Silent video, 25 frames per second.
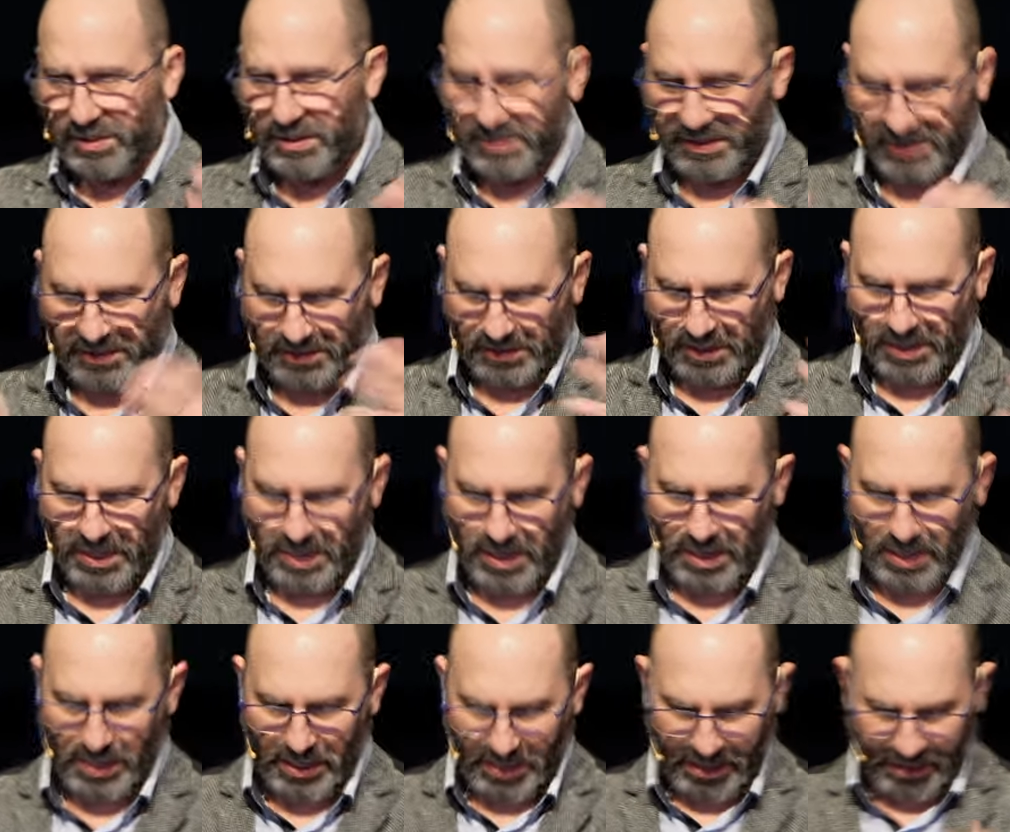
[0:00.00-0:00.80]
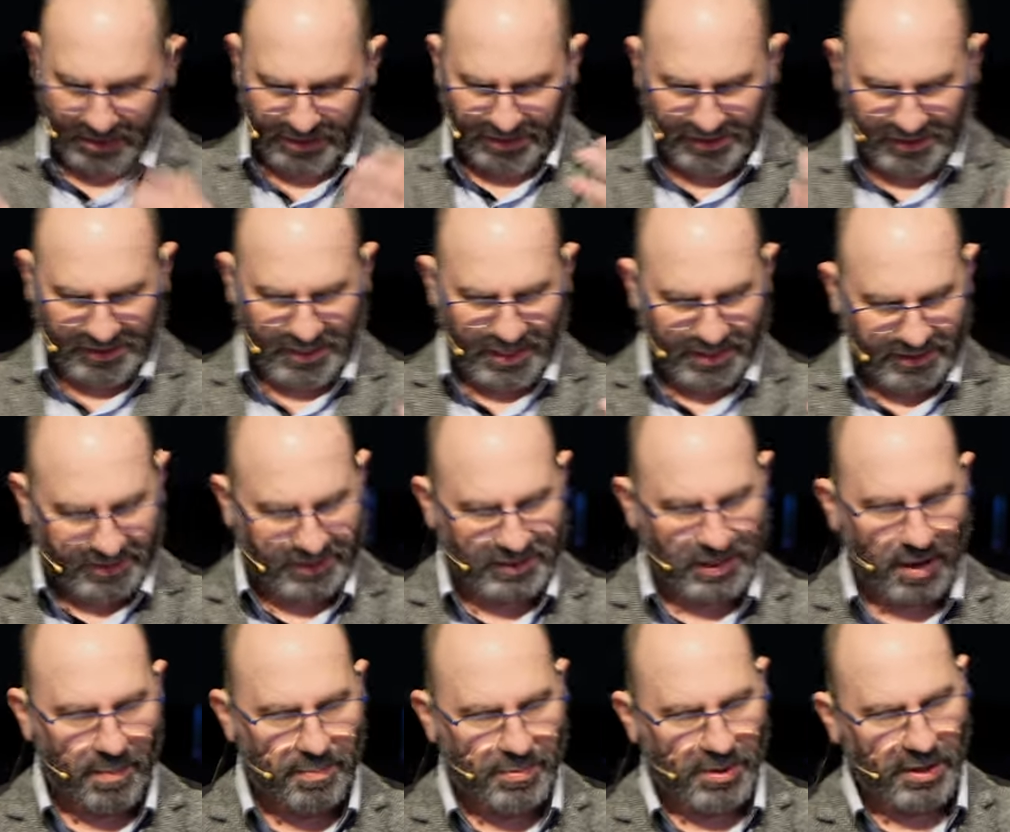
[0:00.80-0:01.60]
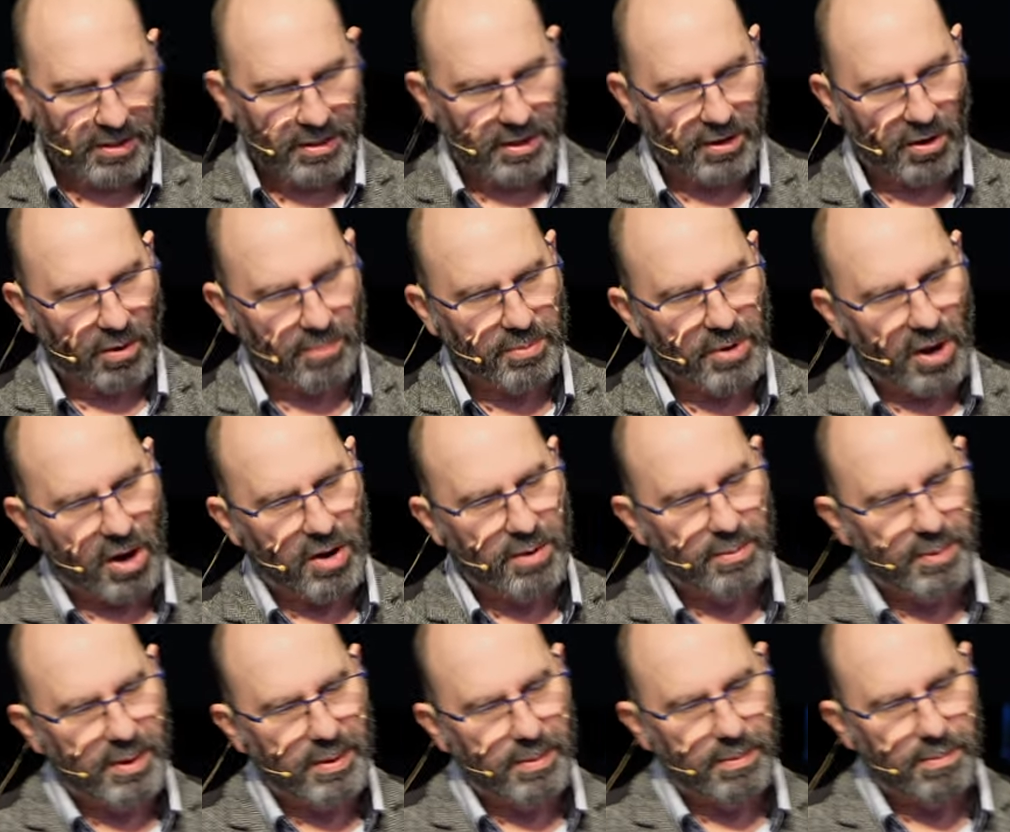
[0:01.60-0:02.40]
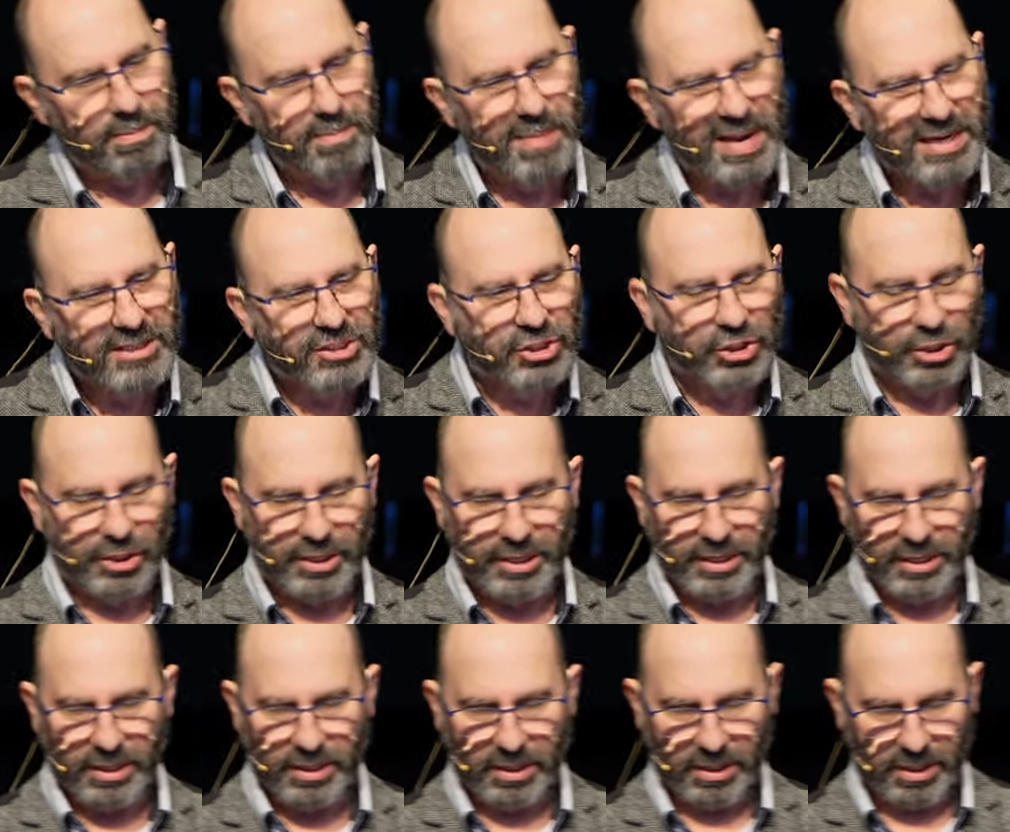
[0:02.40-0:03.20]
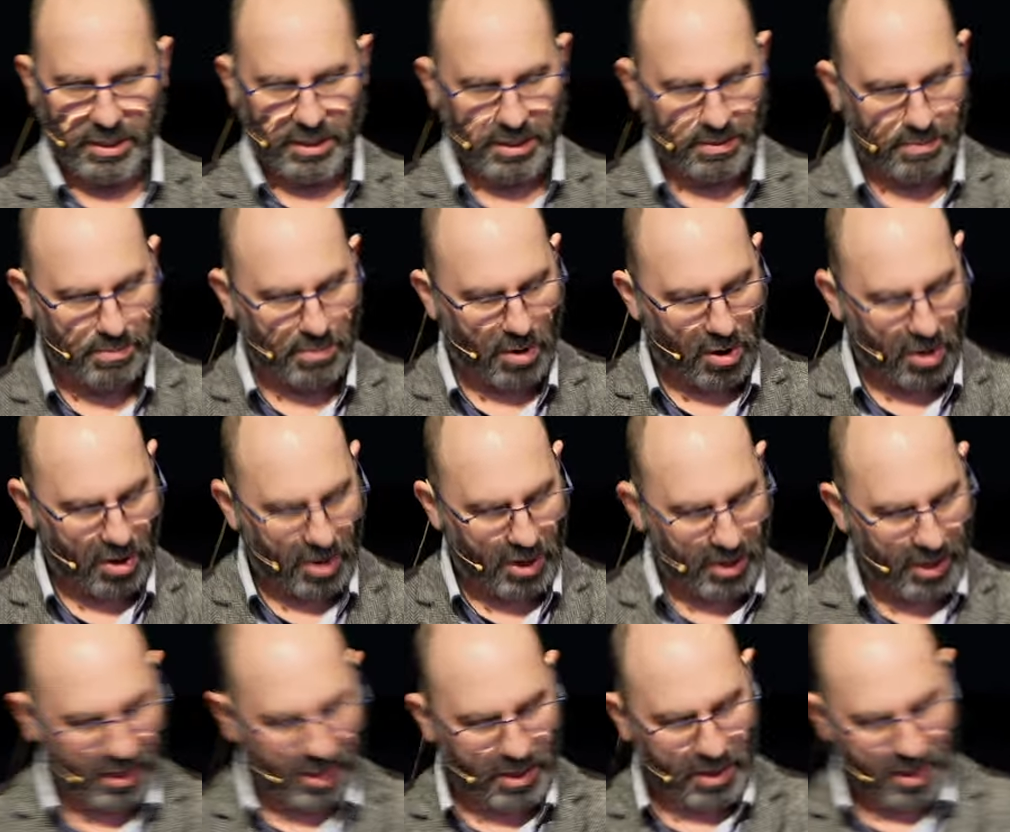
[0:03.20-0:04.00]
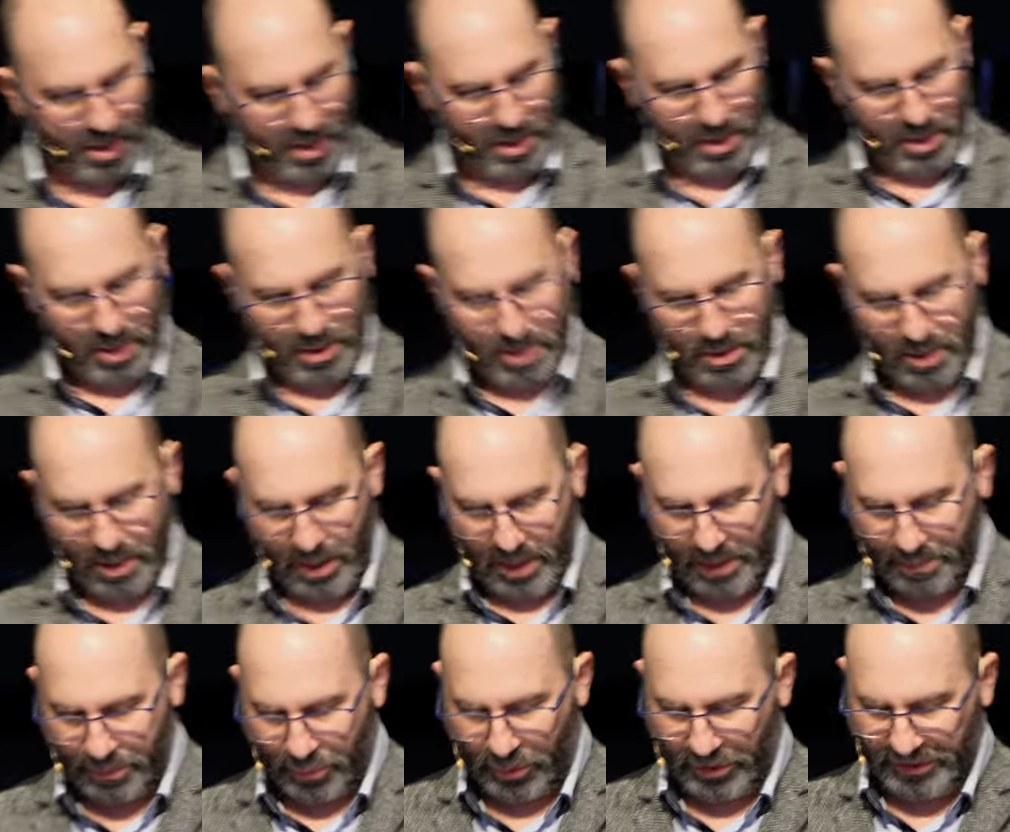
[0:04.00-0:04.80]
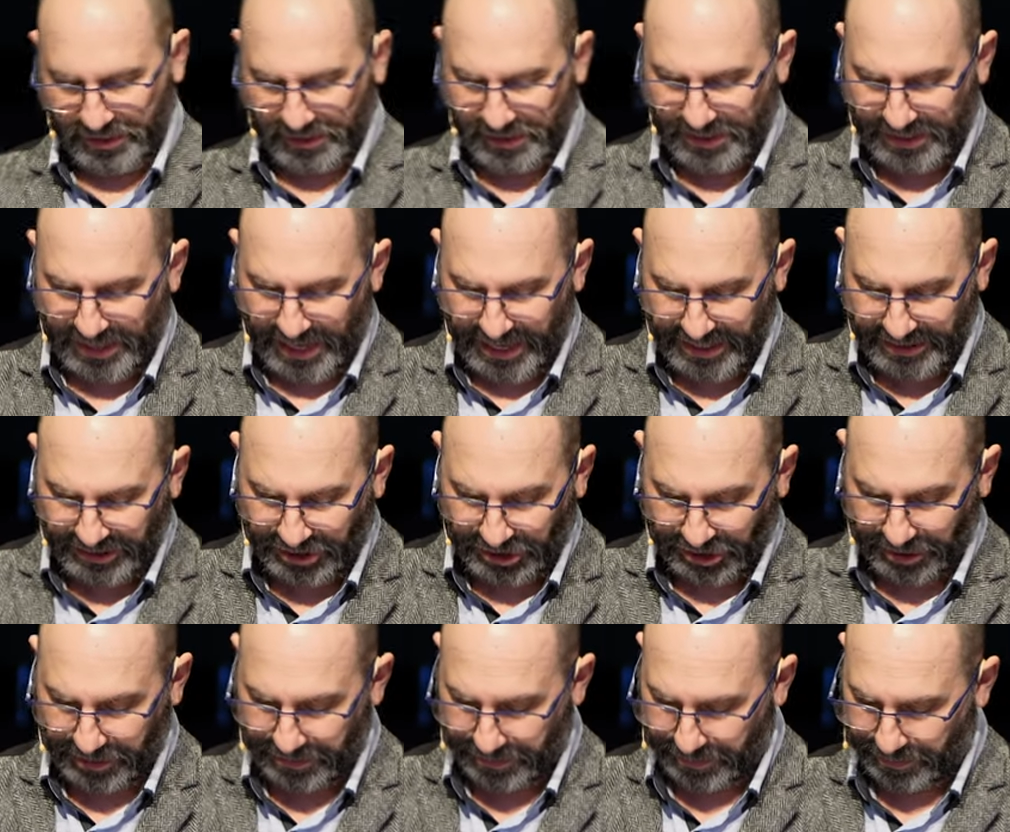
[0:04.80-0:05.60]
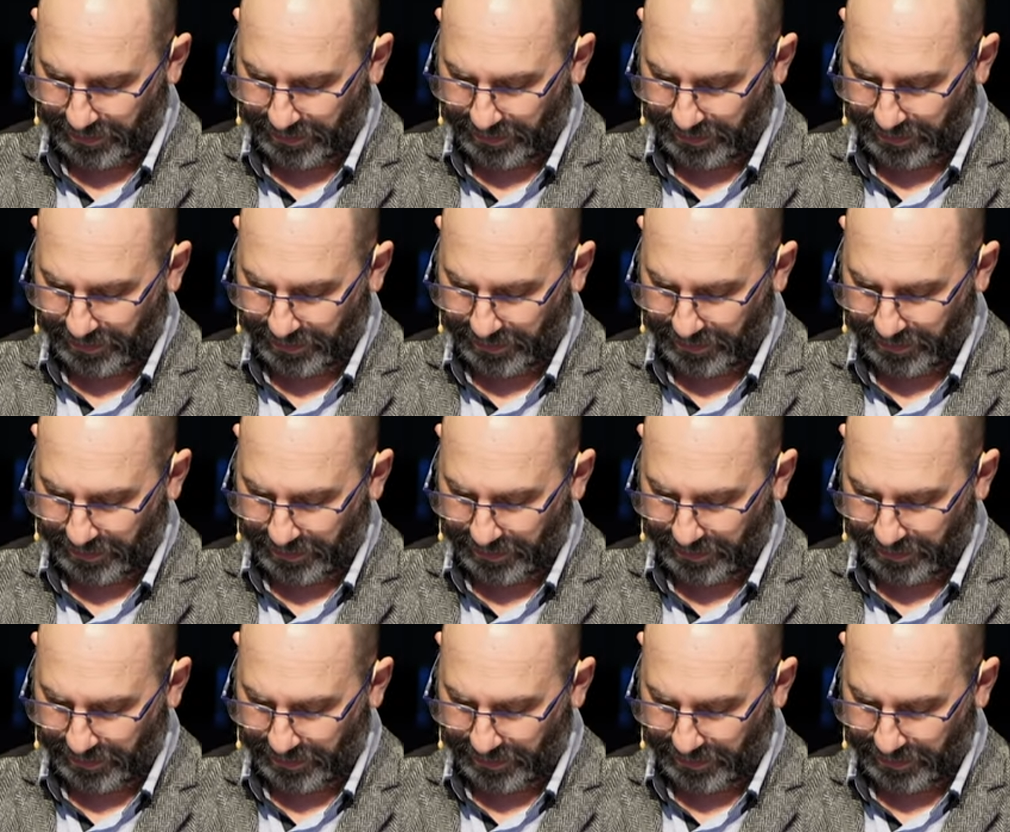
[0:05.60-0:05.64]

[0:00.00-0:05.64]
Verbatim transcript: as to set something that I'm going to be mentioning in my presentation.